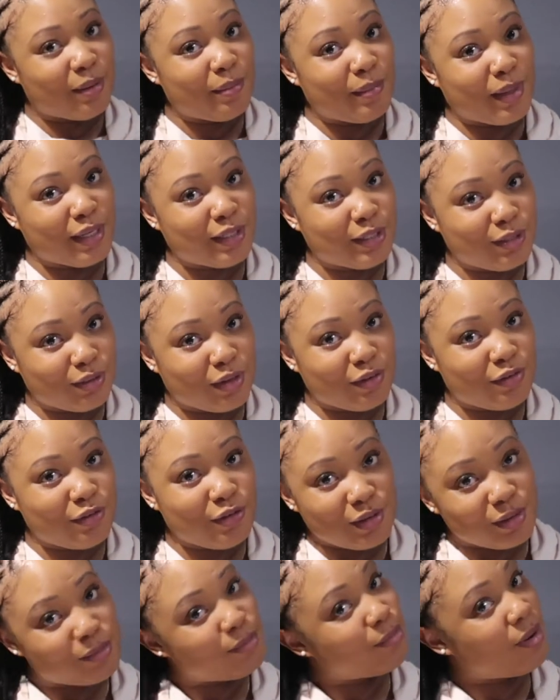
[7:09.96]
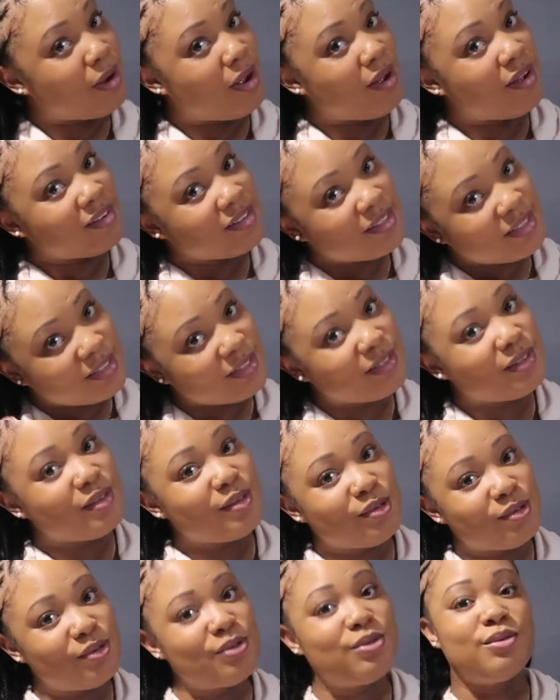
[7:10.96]
make sure if you're in the Bronx,
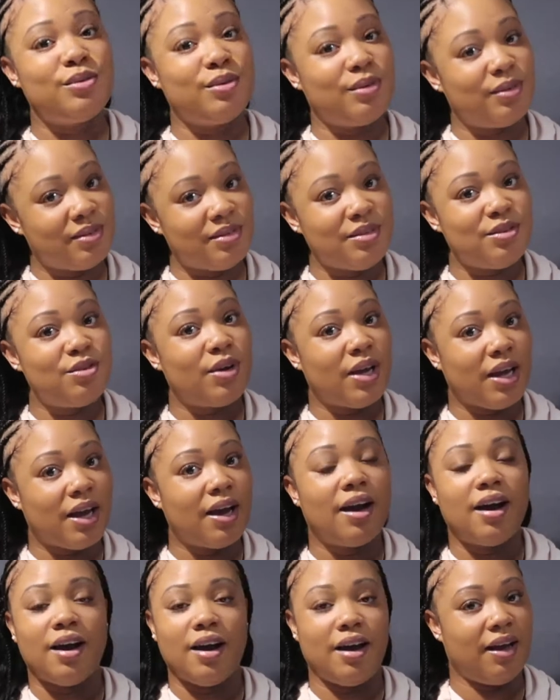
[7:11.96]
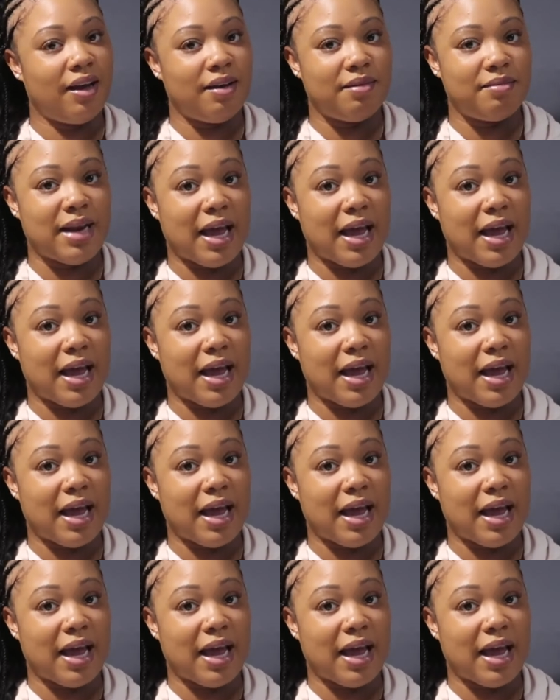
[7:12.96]
you hit her up.